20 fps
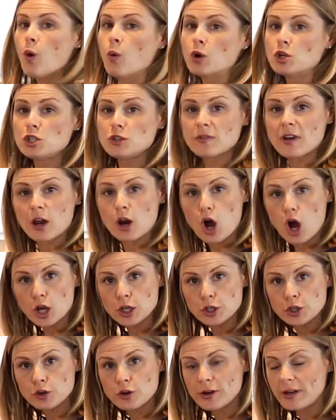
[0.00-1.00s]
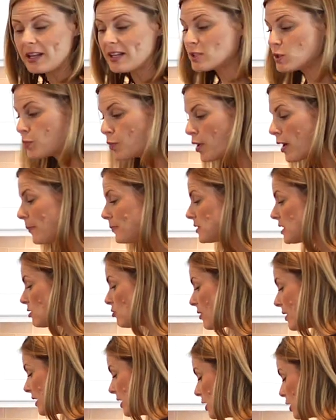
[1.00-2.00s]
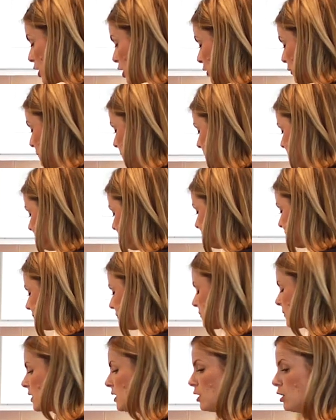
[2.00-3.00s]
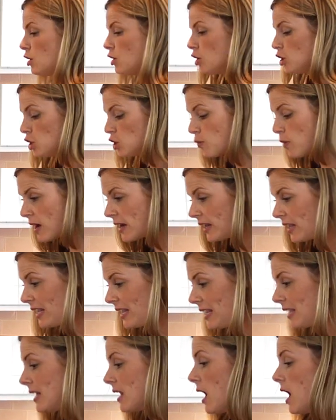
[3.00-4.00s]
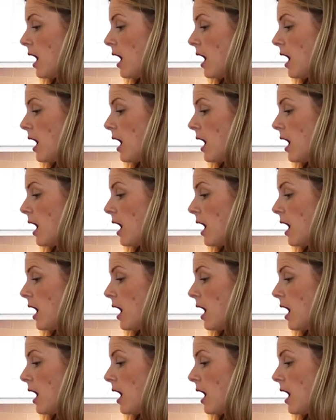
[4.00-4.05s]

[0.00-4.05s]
Once you've got all your ingredients prepped and ready to go, you wanna heat